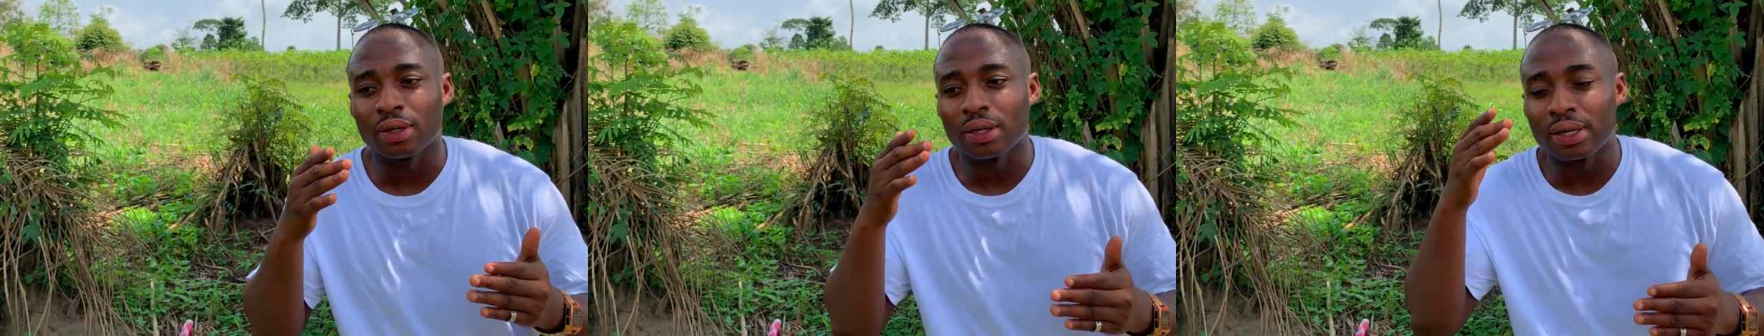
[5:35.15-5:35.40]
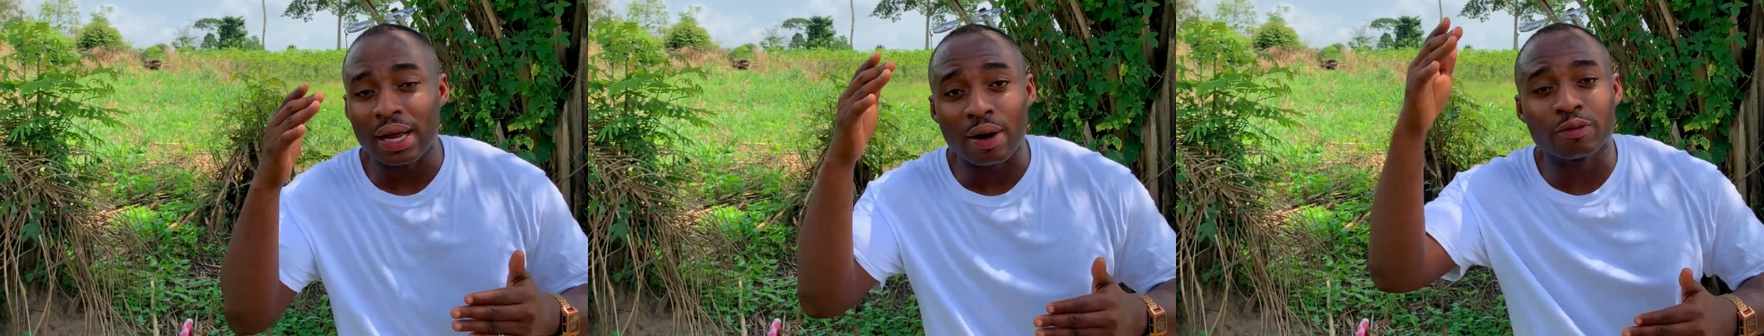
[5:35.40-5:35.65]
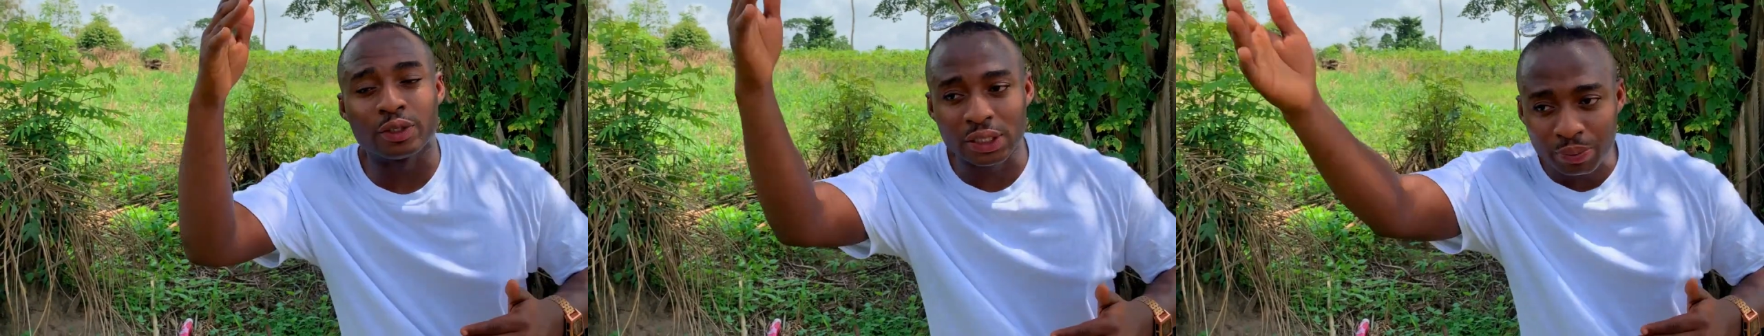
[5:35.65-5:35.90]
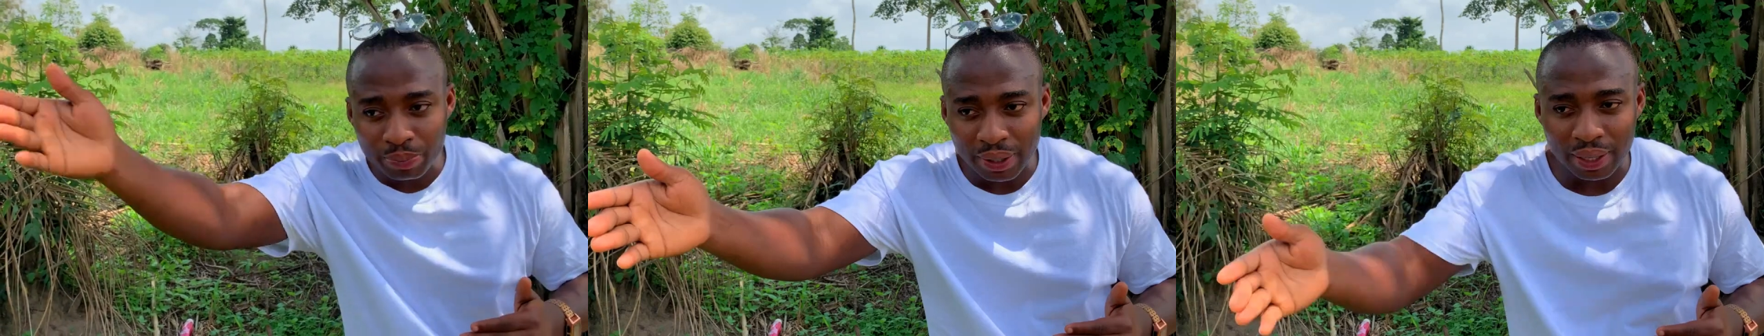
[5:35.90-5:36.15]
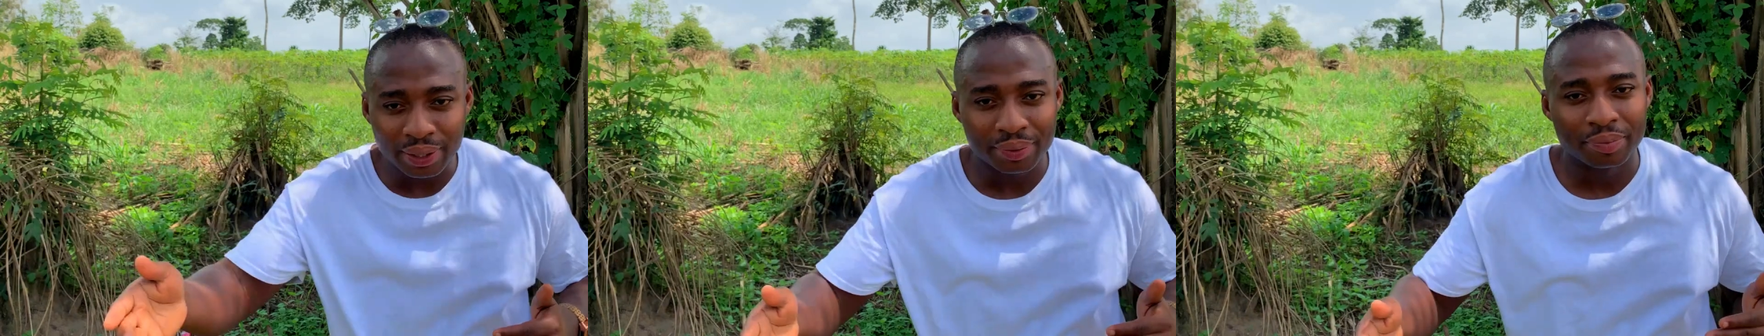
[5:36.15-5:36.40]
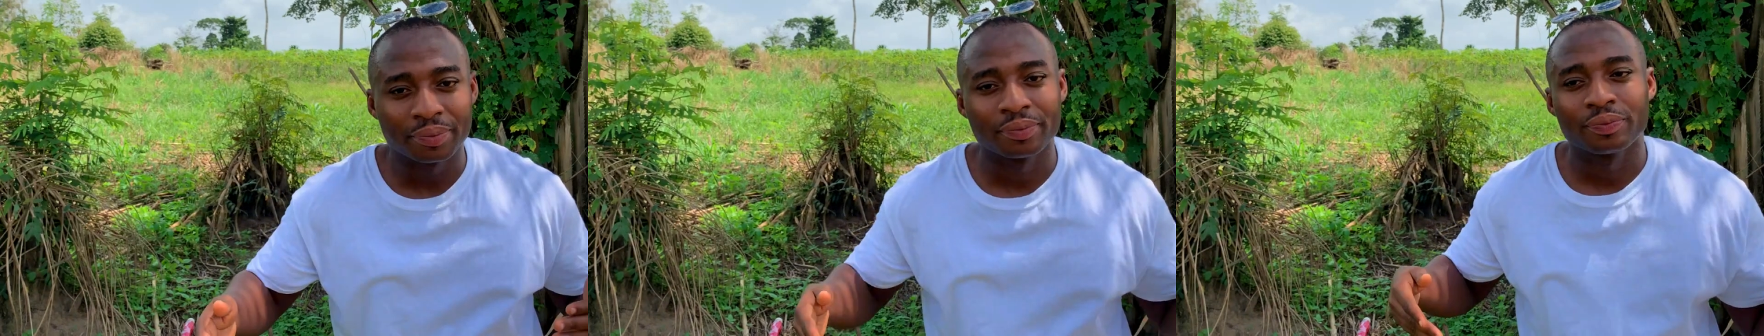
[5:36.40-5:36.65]
love deeper,
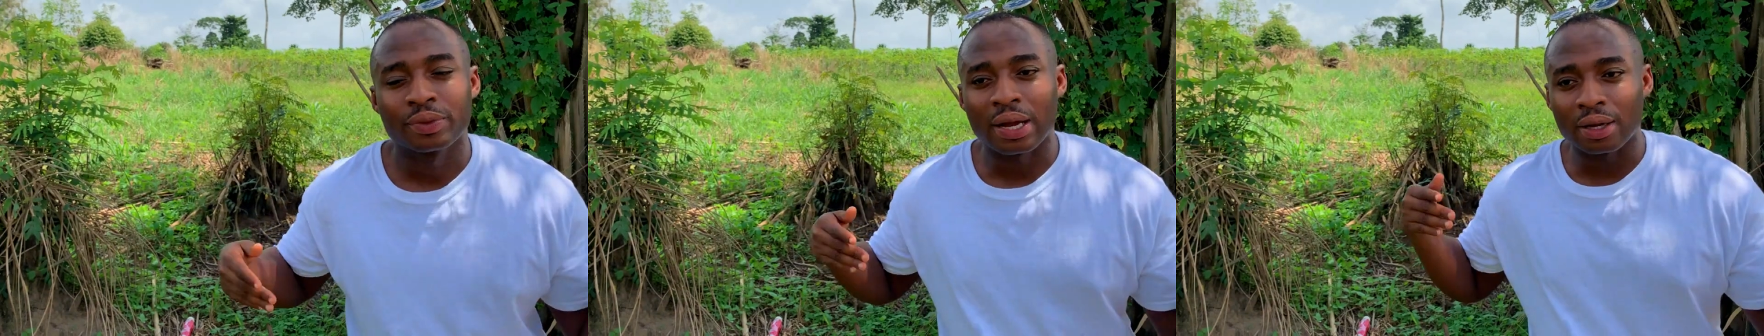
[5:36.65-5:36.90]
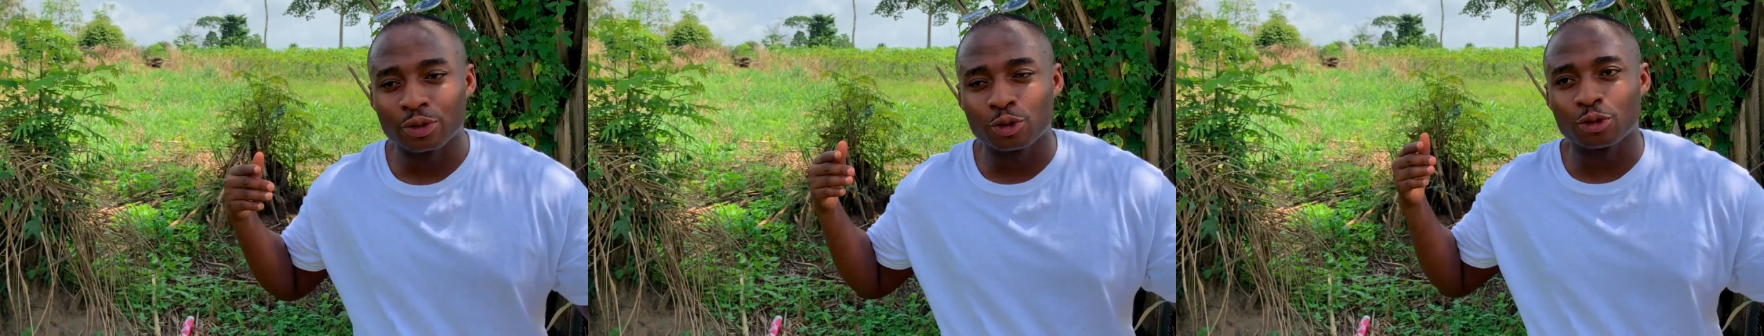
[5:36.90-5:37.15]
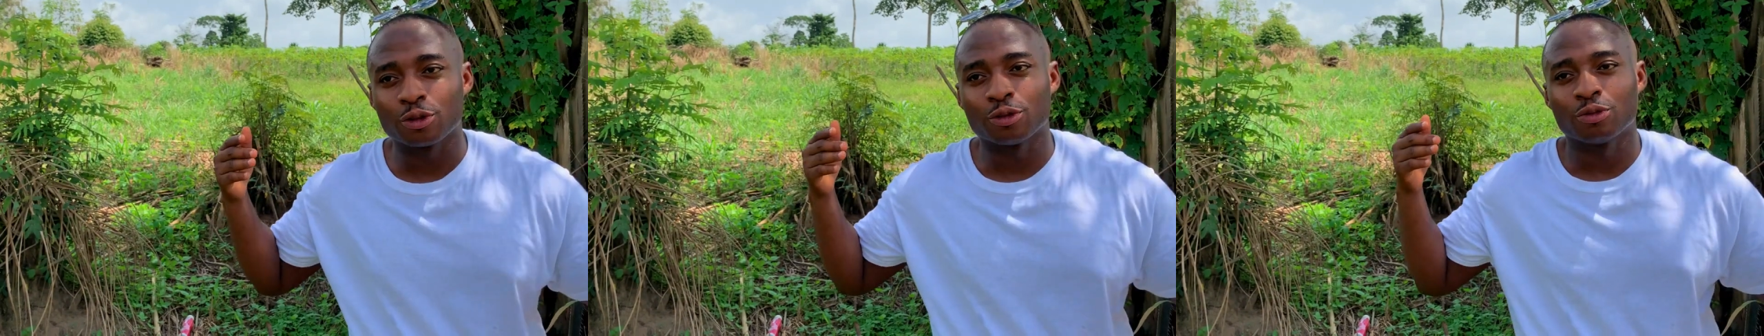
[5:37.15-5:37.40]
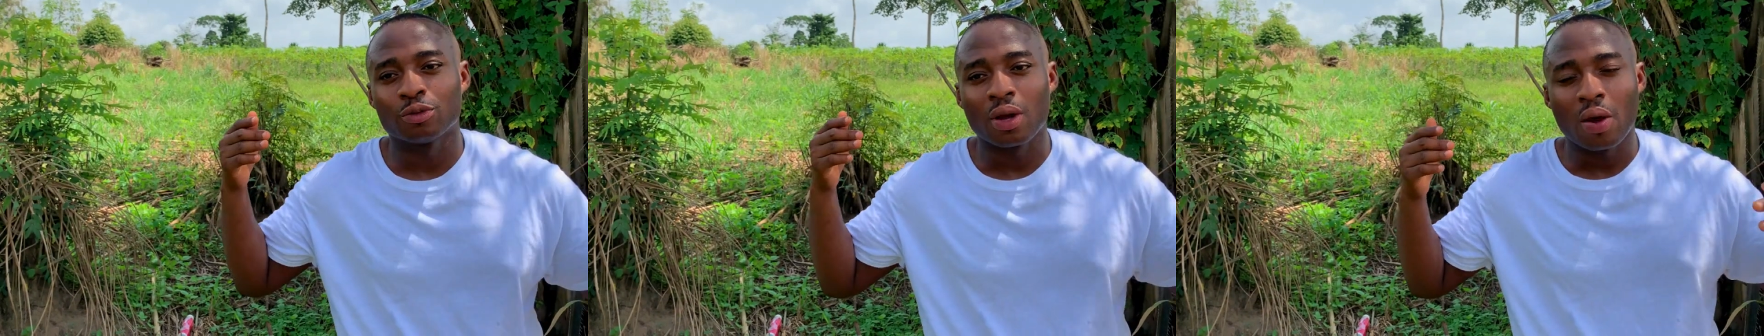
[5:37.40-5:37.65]
how to